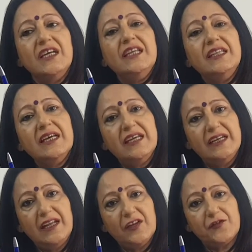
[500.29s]
in the
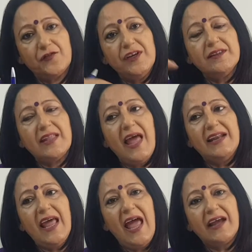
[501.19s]
industries
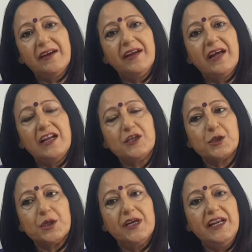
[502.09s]
and
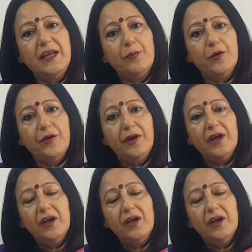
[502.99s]
agricultural laborers